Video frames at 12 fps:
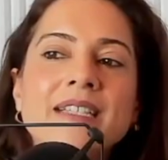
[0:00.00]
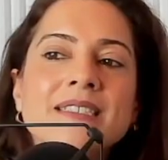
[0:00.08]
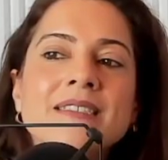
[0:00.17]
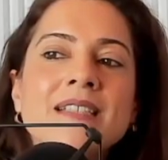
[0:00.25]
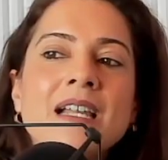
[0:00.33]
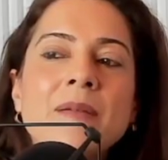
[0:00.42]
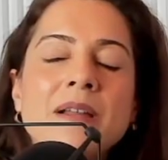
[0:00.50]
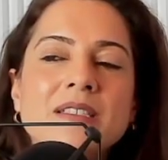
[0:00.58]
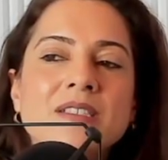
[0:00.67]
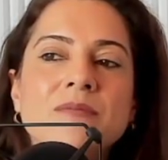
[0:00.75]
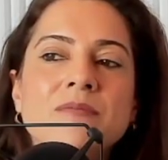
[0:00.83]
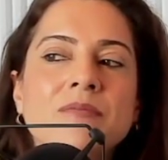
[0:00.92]
it's not about
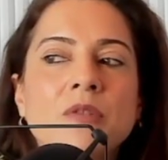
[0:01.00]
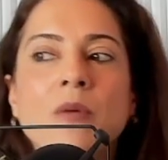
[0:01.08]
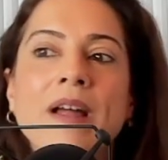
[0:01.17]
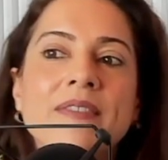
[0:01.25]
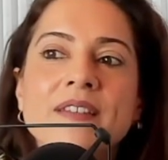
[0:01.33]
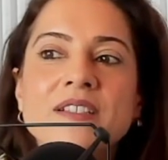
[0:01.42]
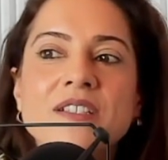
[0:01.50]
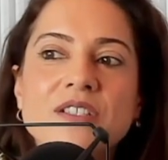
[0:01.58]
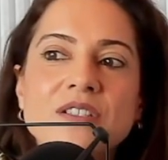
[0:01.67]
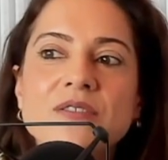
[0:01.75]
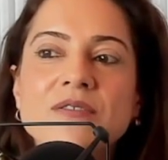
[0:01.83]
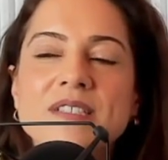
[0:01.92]
it's the right thing to
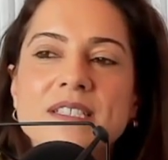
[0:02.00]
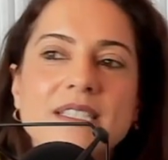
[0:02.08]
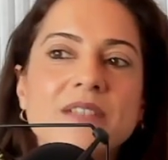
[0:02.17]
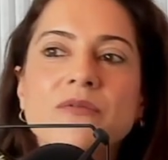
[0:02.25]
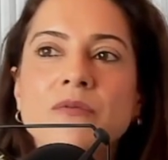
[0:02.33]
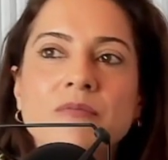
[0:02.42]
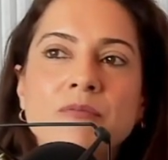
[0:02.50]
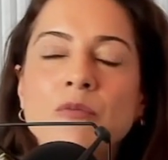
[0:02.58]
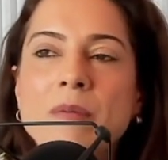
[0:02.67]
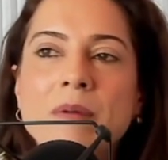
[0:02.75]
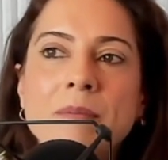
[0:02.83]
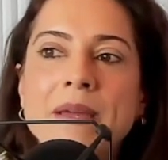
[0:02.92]
do is to give
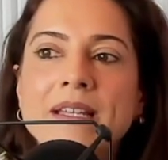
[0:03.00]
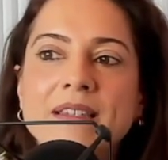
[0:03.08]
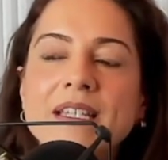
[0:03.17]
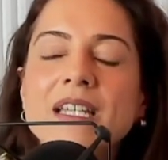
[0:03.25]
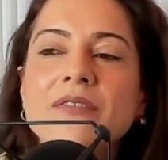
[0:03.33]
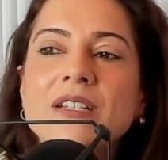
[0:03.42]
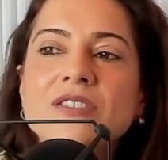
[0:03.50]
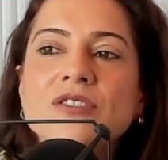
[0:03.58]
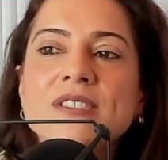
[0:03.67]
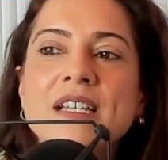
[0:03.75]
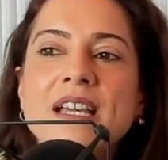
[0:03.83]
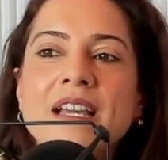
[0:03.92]
women paid leave. It's
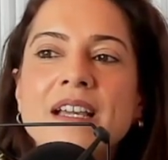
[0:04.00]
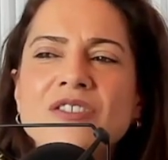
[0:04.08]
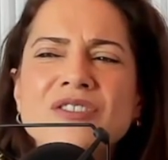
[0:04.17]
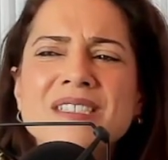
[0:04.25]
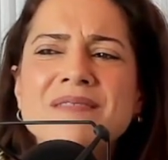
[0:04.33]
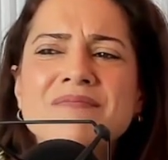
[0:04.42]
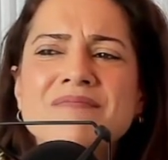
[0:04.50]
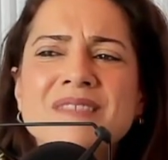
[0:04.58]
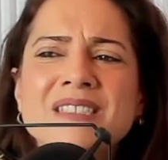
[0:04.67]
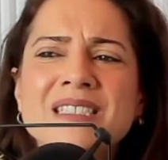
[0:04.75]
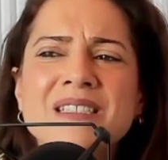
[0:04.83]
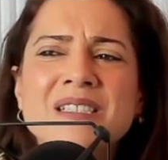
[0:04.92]
just
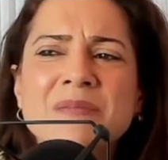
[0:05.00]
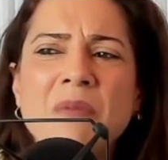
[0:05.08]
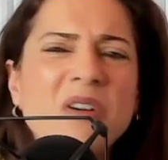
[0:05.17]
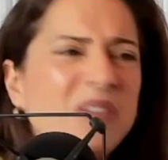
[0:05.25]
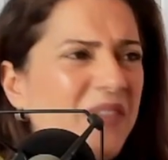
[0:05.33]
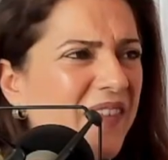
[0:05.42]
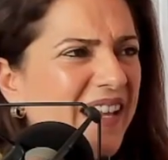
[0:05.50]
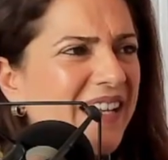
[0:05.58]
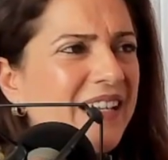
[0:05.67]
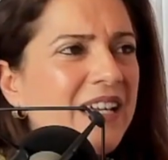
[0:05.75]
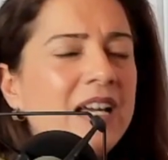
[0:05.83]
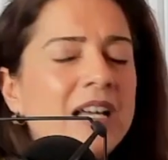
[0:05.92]
the smart thing.